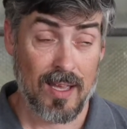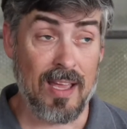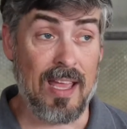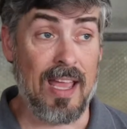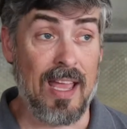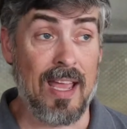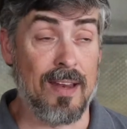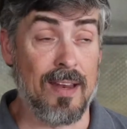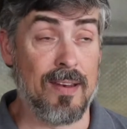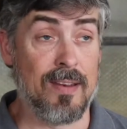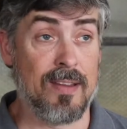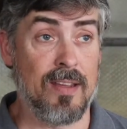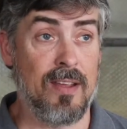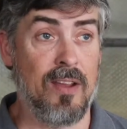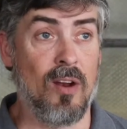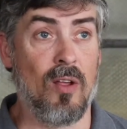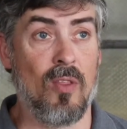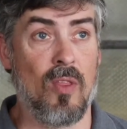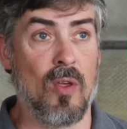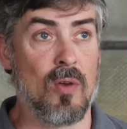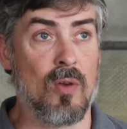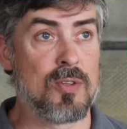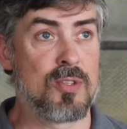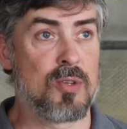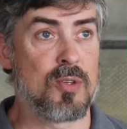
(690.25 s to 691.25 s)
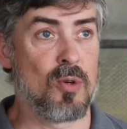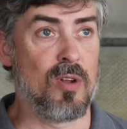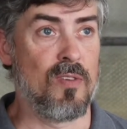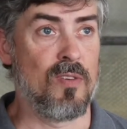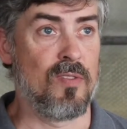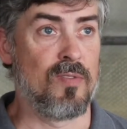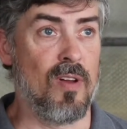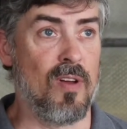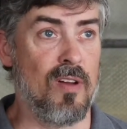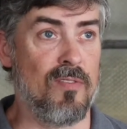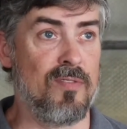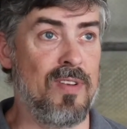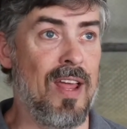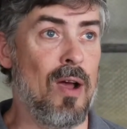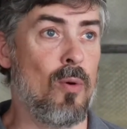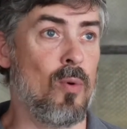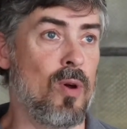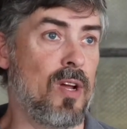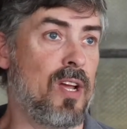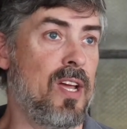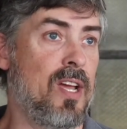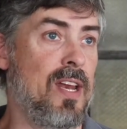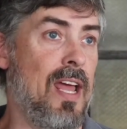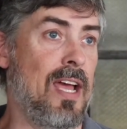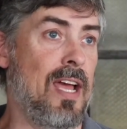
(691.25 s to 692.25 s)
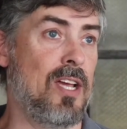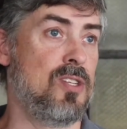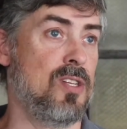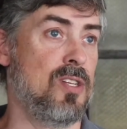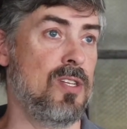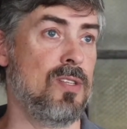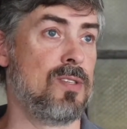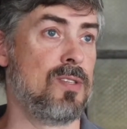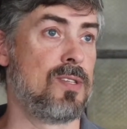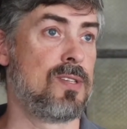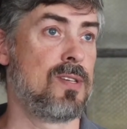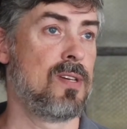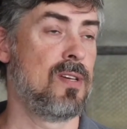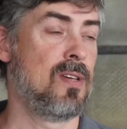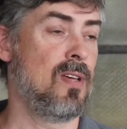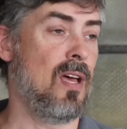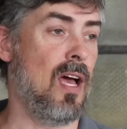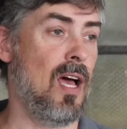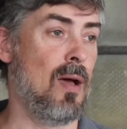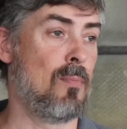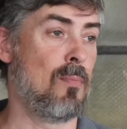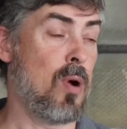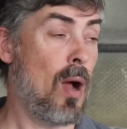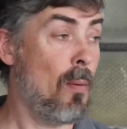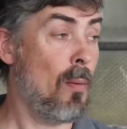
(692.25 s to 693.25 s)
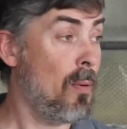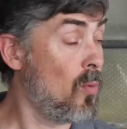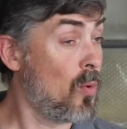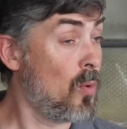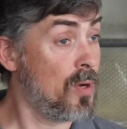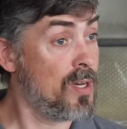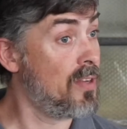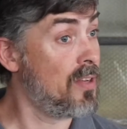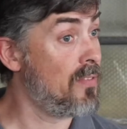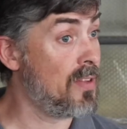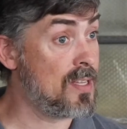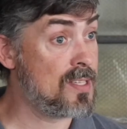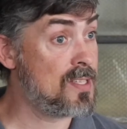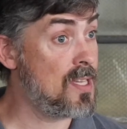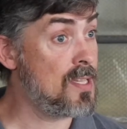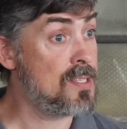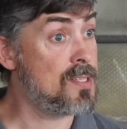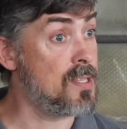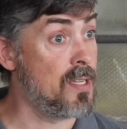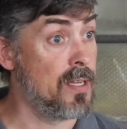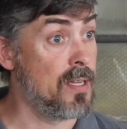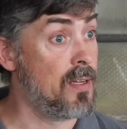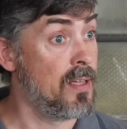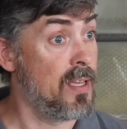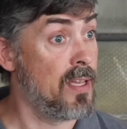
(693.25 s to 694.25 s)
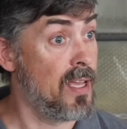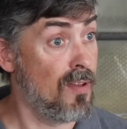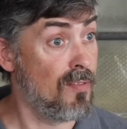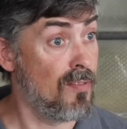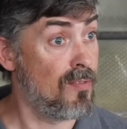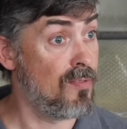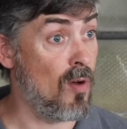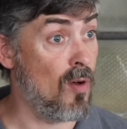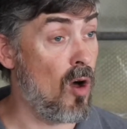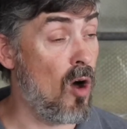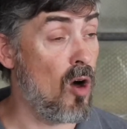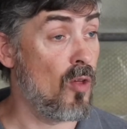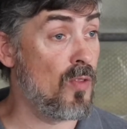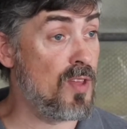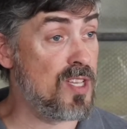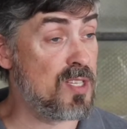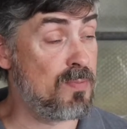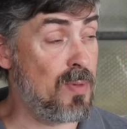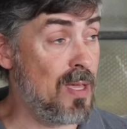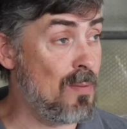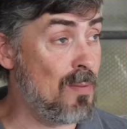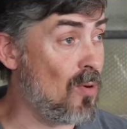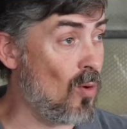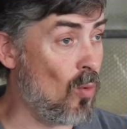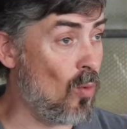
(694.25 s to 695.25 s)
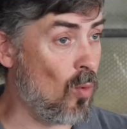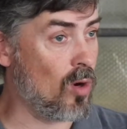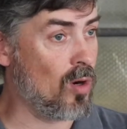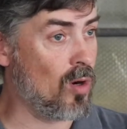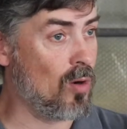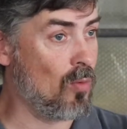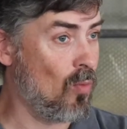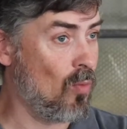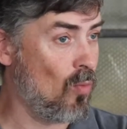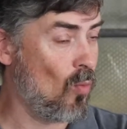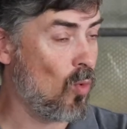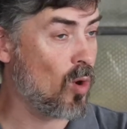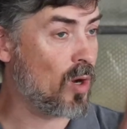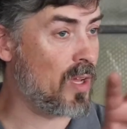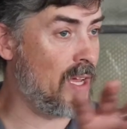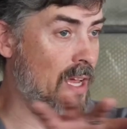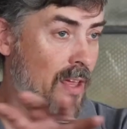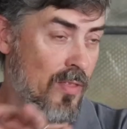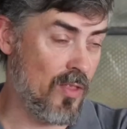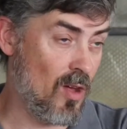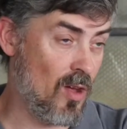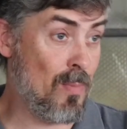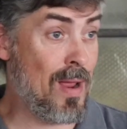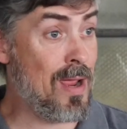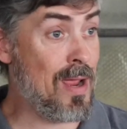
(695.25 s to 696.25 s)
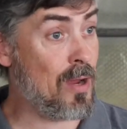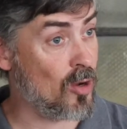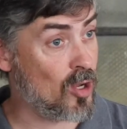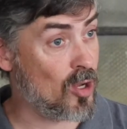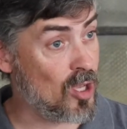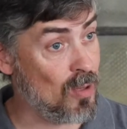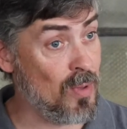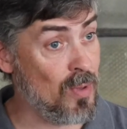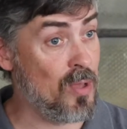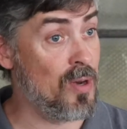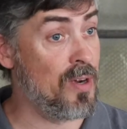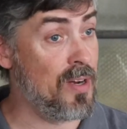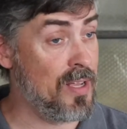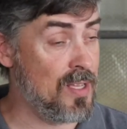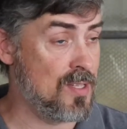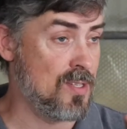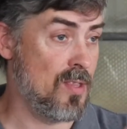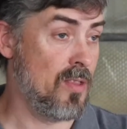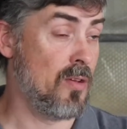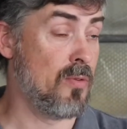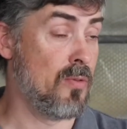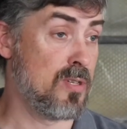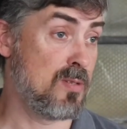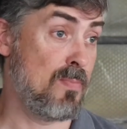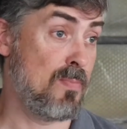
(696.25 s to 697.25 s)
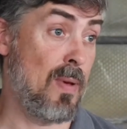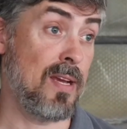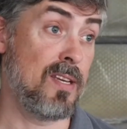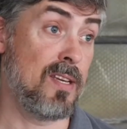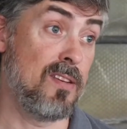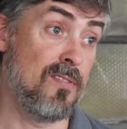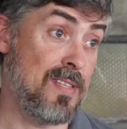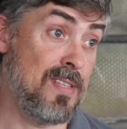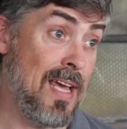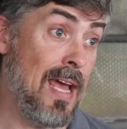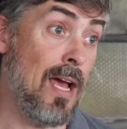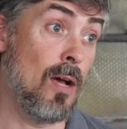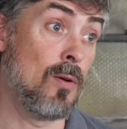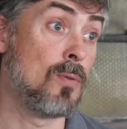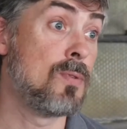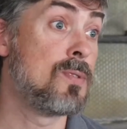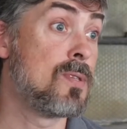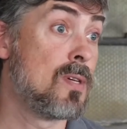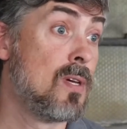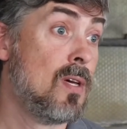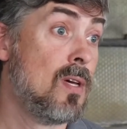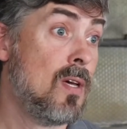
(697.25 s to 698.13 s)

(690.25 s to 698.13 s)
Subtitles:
And those sort of network connections probably wouldn't have existed if all these people weren't working in their maker communities in their respective towns.